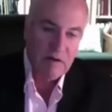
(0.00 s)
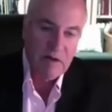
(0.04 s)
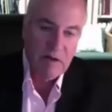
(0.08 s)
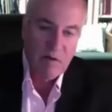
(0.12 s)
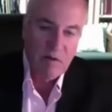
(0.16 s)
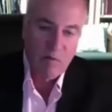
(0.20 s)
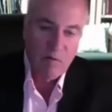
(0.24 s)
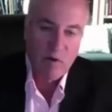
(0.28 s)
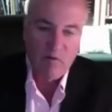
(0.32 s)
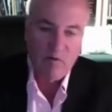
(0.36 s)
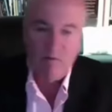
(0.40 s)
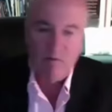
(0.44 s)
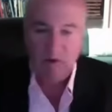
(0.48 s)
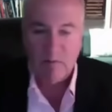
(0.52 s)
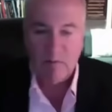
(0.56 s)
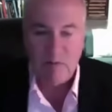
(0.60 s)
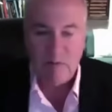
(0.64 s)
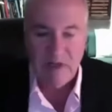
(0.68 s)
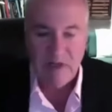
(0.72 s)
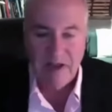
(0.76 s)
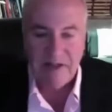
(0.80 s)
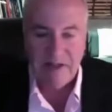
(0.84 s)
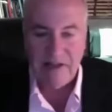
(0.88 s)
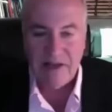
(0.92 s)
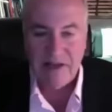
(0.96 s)
Well, if we
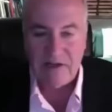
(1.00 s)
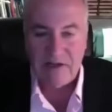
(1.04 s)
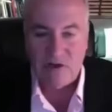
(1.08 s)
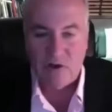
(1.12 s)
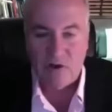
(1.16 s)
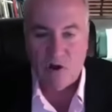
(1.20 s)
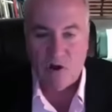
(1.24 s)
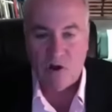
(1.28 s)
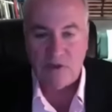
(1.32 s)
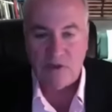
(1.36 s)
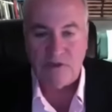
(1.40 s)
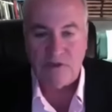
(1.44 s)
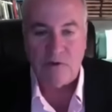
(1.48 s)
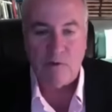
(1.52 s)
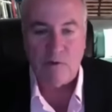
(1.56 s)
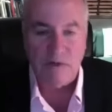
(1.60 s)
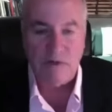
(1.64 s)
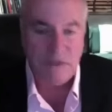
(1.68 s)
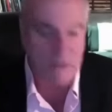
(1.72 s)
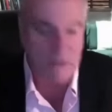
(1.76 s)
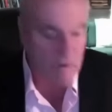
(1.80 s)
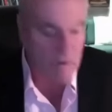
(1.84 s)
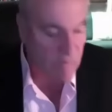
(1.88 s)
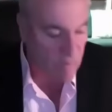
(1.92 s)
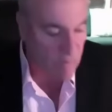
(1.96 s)
applied that to all
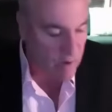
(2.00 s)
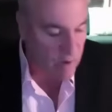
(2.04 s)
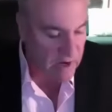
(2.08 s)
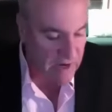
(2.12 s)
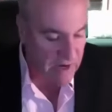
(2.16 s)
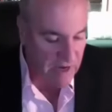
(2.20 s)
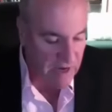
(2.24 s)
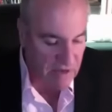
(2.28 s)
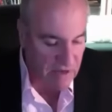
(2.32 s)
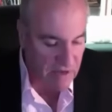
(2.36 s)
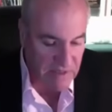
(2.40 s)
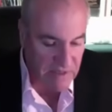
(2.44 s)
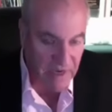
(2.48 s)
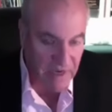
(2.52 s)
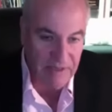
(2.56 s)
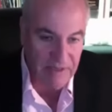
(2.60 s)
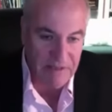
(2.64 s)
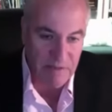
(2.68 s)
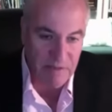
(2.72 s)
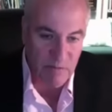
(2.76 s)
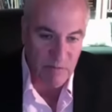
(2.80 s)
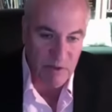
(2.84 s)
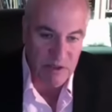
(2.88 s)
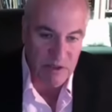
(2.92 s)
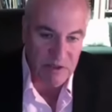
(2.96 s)
sources of greenhouse
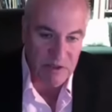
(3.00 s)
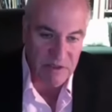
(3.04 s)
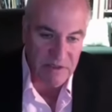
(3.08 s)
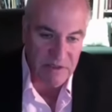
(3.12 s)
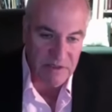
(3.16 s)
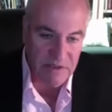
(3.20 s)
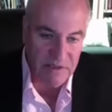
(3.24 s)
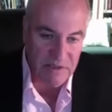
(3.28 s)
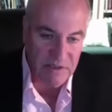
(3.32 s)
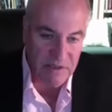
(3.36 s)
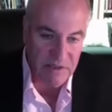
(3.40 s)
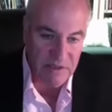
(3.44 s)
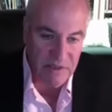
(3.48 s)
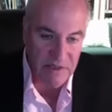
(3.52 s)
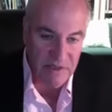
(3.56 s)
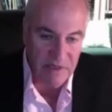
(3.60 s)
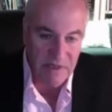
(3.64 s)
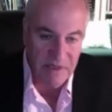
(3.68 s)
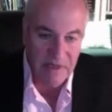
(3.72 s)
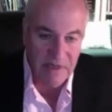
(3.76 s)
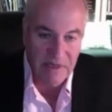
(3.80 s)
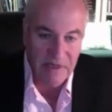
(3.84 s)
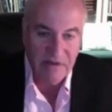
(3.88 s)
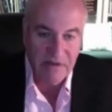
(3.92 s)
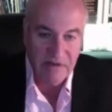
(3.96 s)
gas emissions,
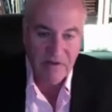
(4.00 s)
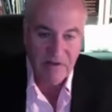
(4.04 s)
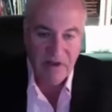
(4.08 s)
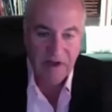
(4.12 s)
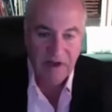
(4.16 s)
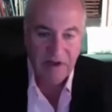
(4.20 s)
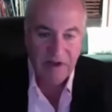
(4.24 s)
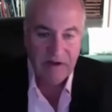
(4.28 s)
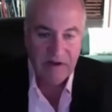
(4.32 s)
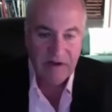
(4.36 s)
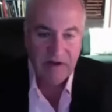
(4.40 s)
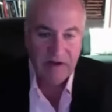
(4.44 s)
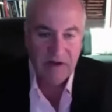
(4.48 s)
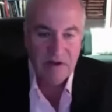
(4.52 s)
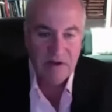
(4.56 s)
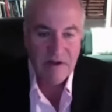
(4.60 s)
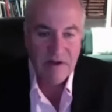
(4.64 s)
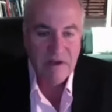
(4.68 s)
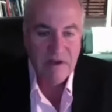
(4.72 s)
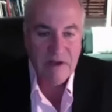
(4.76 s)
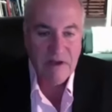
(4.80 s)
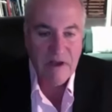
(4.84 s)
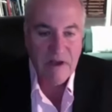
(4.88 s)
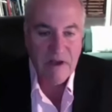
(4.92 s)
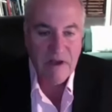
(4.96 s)
then
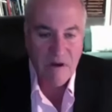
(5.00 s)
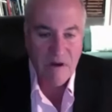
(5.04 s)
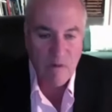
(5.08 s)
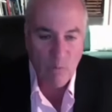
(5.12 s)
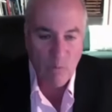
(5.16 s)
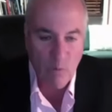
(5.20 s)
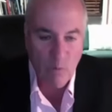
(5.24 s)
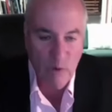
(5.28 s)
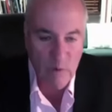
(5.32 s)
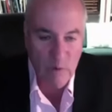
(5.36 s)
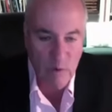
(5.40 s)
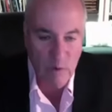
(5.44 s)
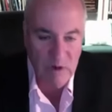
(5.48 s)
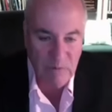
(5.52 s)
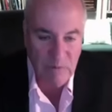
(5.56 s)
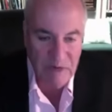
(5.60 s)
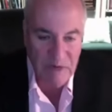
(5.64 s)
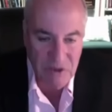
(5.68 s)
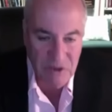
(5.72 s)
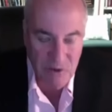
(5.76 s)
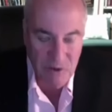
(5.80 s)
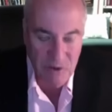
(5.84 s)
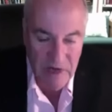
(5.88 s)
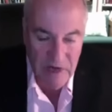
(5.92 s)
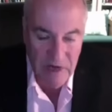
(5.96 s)
we wouldn't
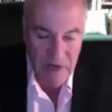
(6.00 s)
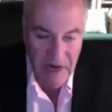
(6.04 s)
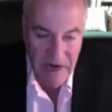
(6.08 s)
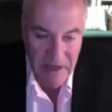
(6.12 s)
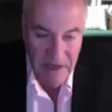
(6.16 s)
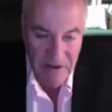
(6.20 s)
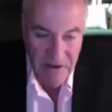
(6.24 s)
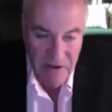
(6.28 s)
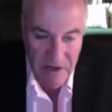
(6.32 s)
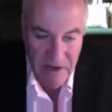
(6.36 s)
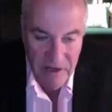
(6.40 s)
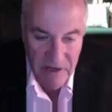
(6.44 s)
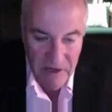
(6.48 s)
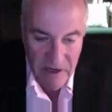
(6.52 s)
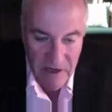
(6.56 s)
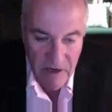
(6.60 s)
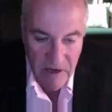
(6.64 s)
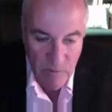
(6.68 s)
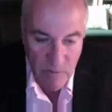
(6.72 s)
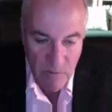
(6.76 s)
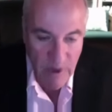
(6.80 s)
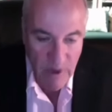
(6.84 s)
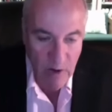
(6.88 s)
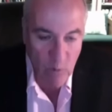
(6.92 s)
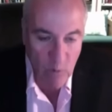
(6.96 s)
be doing anything
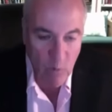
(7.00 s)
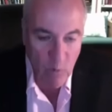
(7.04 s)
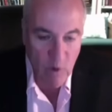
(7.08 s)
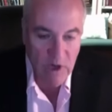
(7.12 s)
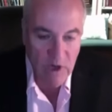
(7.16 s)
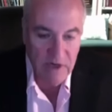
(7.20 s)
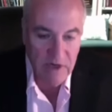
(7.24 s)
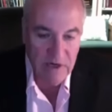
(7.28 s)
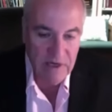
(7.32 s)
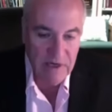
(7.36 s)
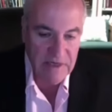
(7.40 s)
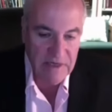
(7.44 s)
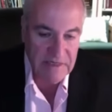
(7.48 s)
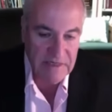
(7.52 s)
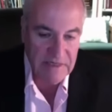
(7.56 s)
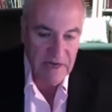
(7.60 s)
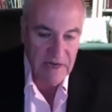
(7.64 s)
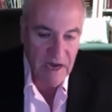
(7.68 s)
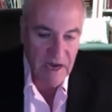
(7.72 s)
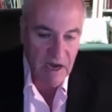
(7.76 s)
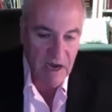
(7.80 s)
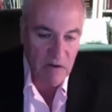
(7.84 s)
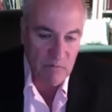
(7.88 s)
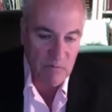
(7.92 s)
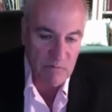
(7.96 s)
about what is
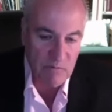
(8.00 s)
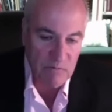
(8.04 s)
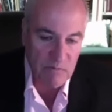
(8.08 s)
now